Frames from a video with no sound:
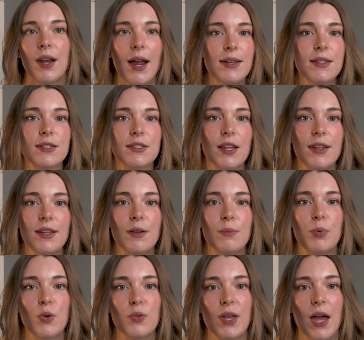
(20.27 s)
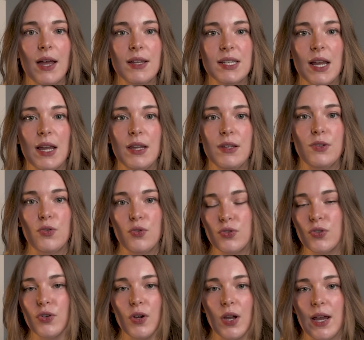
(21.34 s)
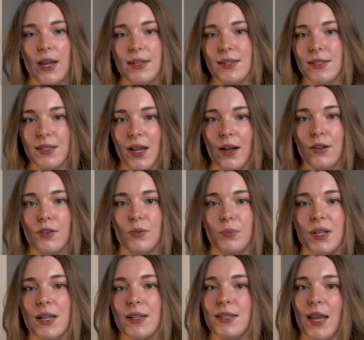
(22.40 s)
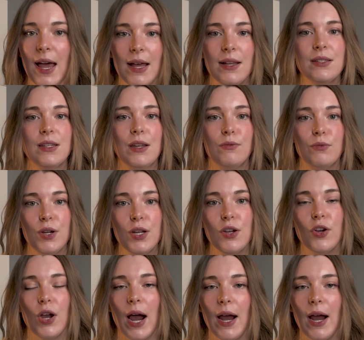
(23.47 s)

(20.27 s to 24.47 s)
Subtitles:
I dislike it both as a user and designer because as a reader,